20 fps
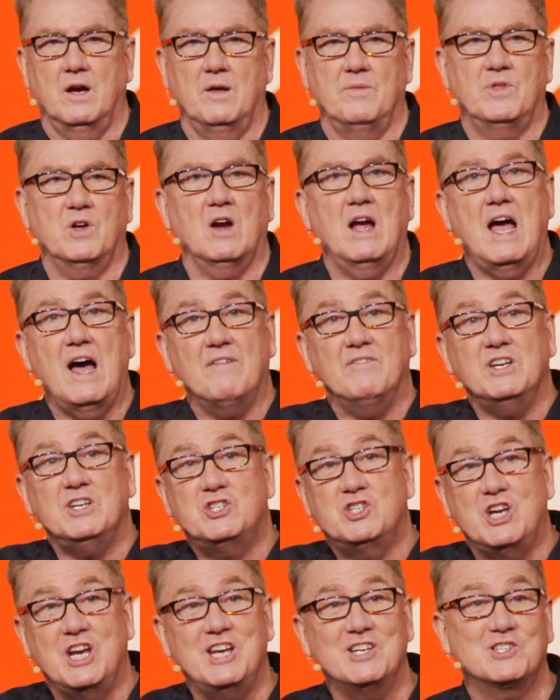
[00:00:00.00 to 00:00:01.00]
they're having
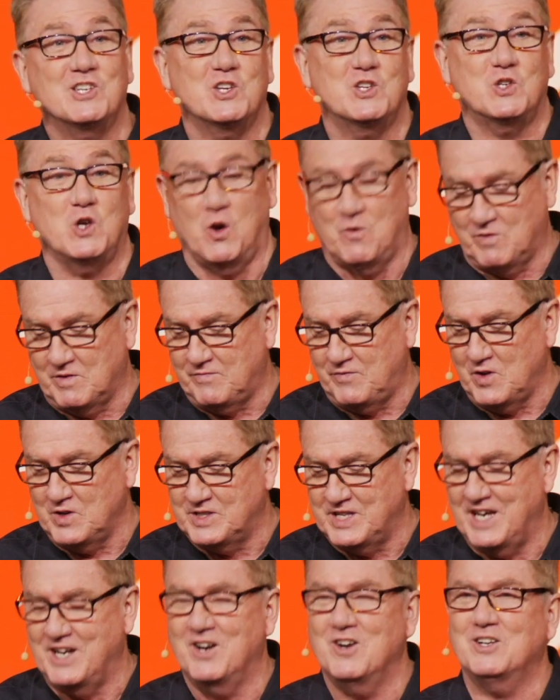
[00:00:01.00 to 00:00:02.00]
Jesus over for
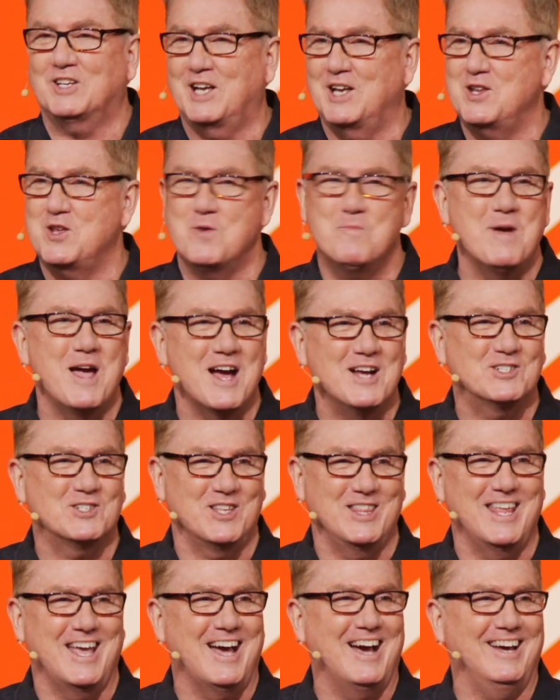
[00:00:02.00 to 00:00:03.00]
dinner. Can you
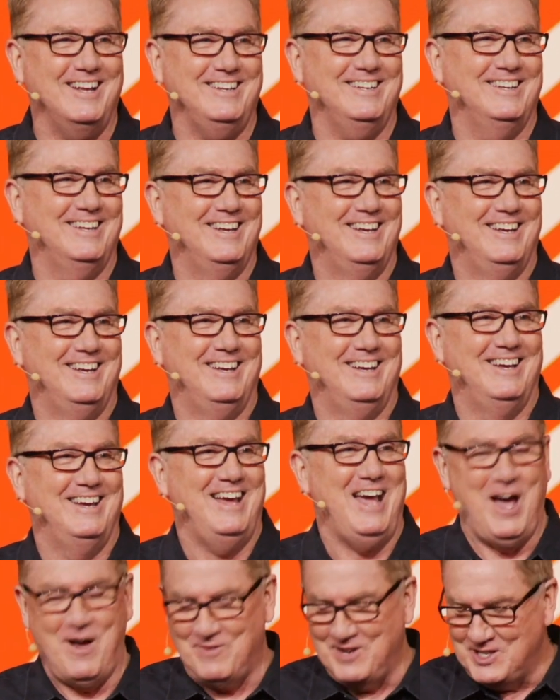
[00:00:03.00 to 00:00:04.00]
imagine that?
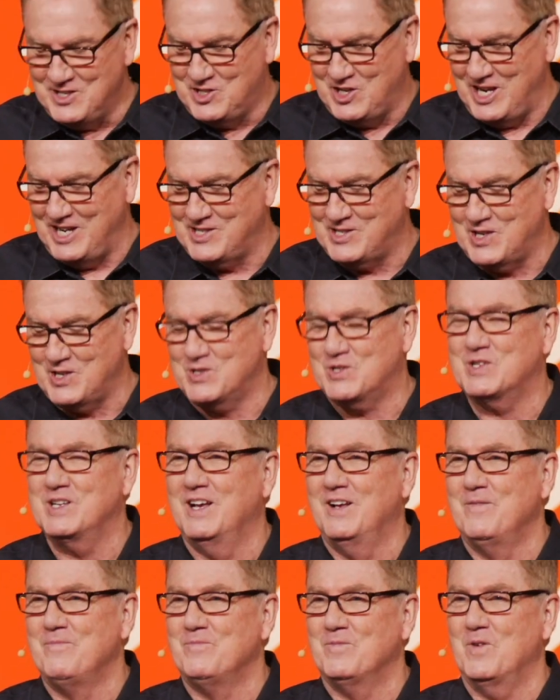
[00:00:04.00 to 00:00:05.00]
Having Jesus
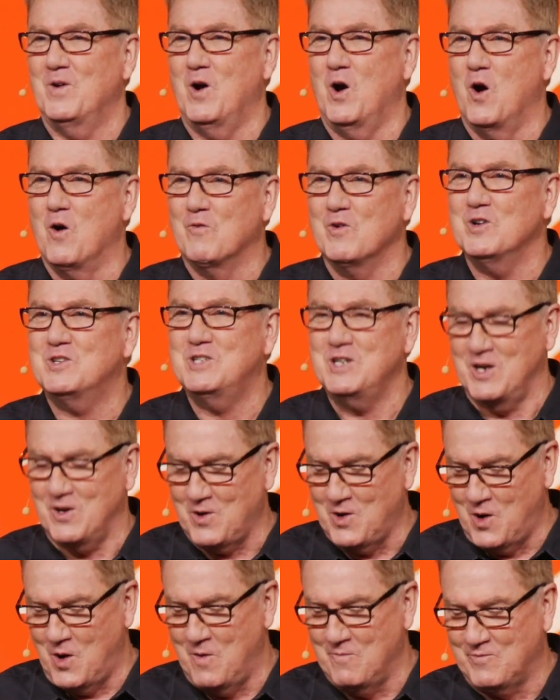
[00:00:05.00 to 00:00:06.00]
over to
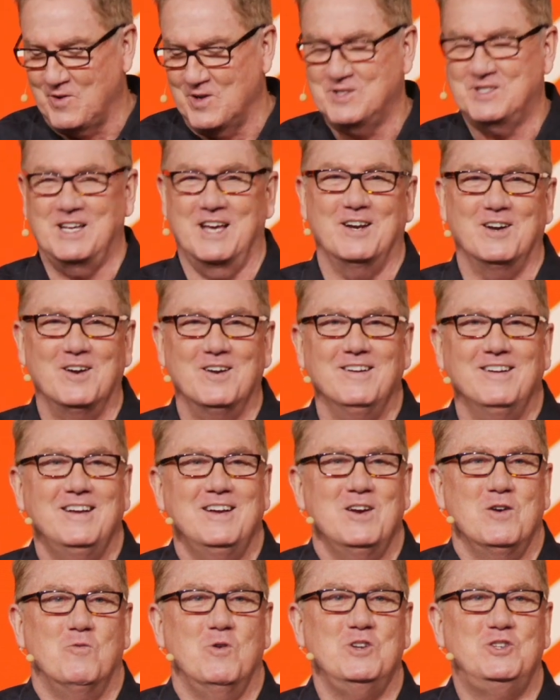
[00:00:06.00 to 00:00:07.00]
your home for dinner.
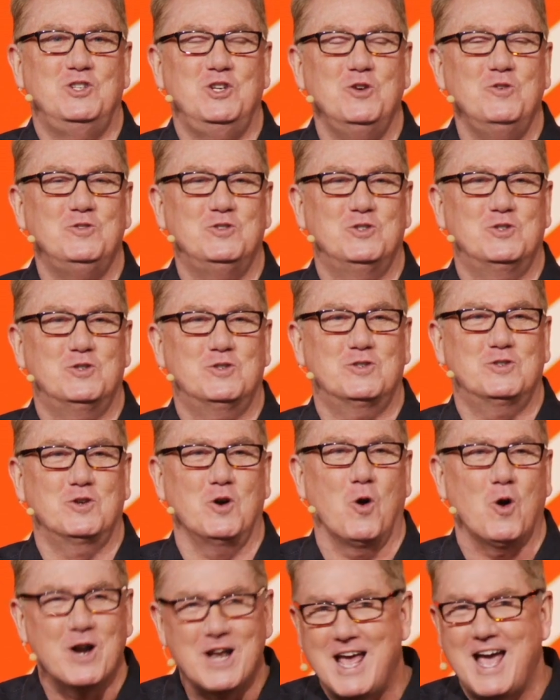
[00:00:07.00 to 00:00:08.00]
Would you
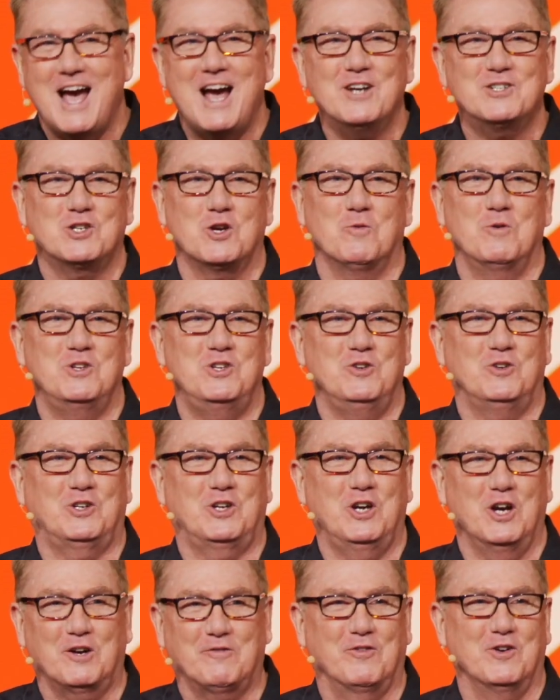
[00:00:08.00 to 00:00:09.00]
DoorDash or would you
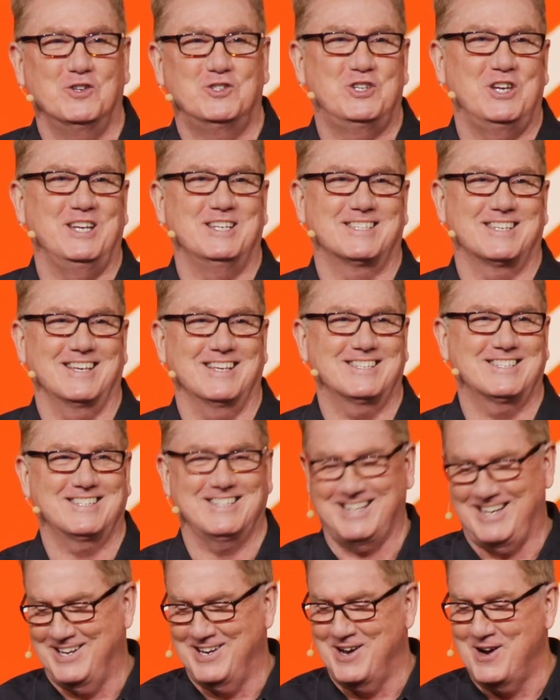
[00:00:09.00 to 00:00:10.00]
cook for
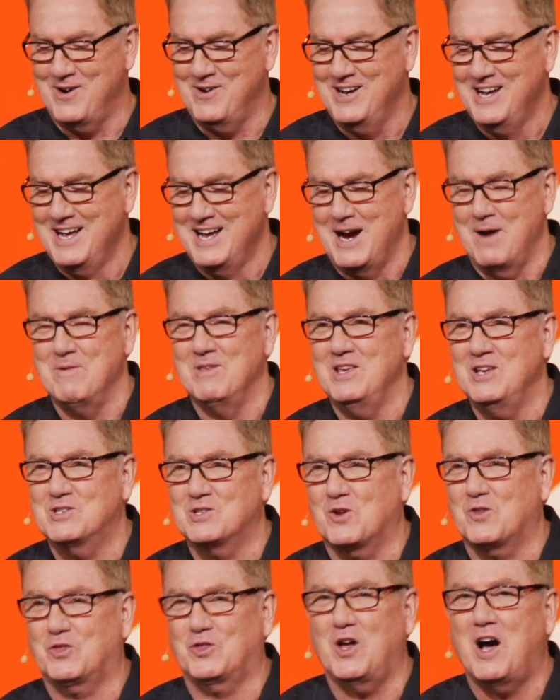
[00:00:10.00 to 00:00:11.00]
Jesus? You know, I mean, these
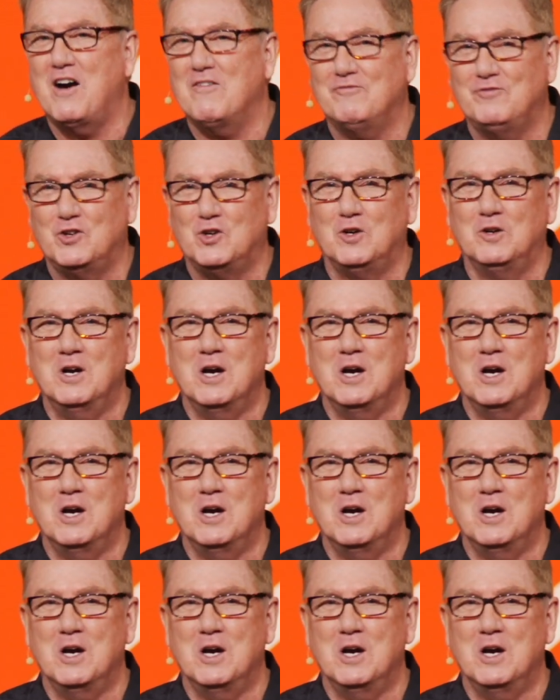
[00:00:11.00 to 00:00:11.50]
are thoughtful,